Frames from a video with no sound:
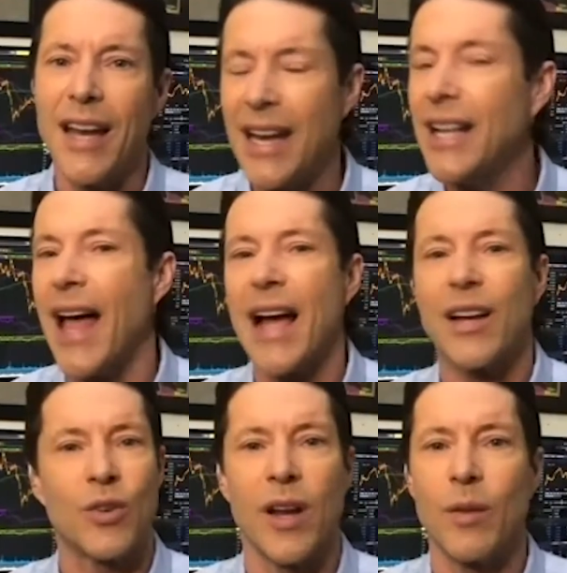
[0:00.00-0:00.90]
any
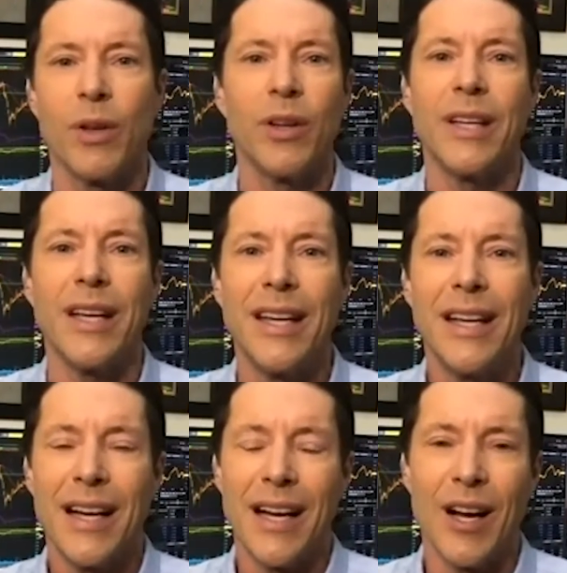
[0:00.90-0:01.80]
lack of credibility,
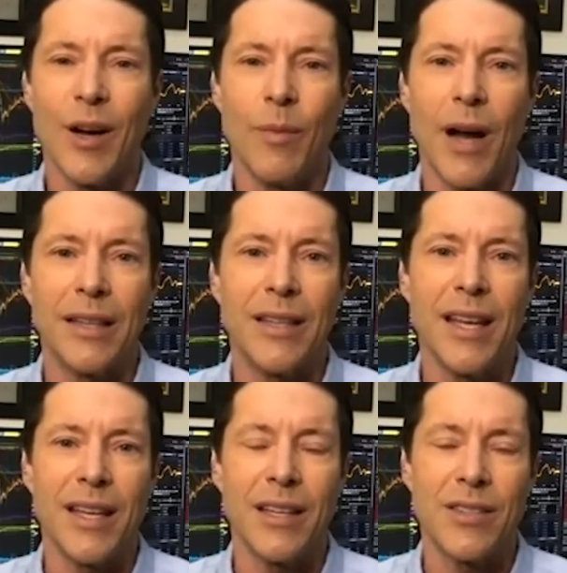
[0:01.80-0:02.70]
I
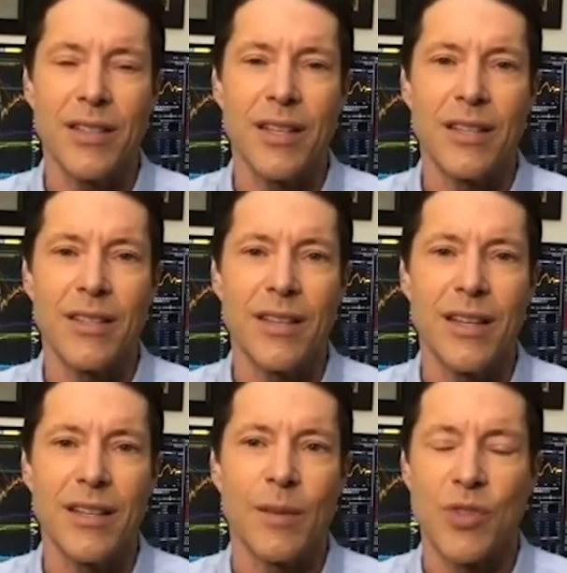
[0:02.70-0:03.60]
think is
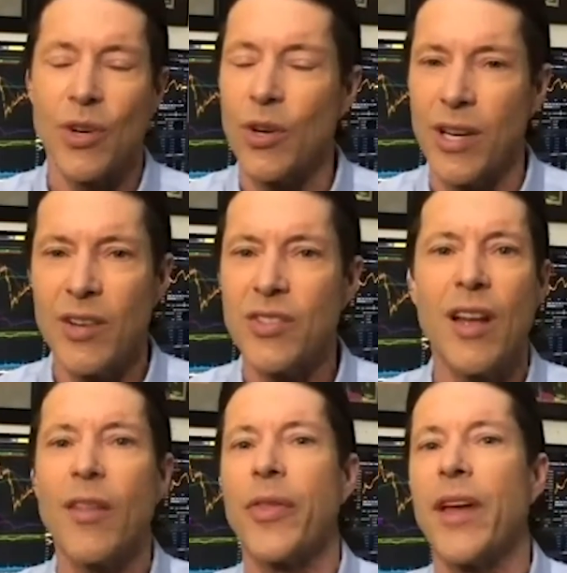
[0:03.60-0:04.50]
absurd. And here's
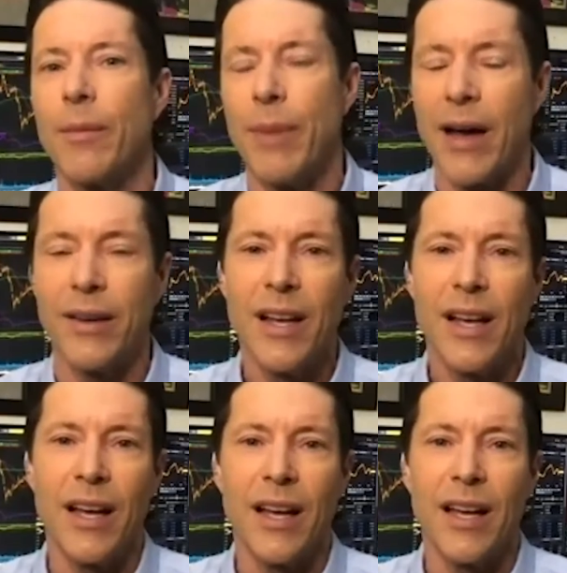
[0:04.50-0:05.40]
the other thing about
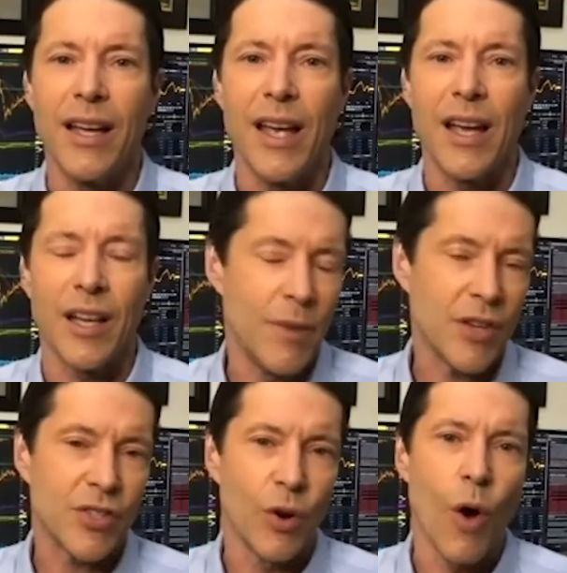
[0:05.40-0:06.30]
a
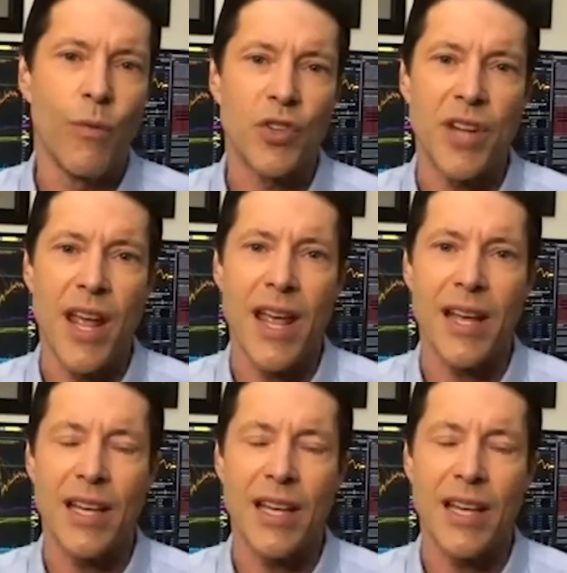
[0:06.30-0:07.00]
commissioner overstaying his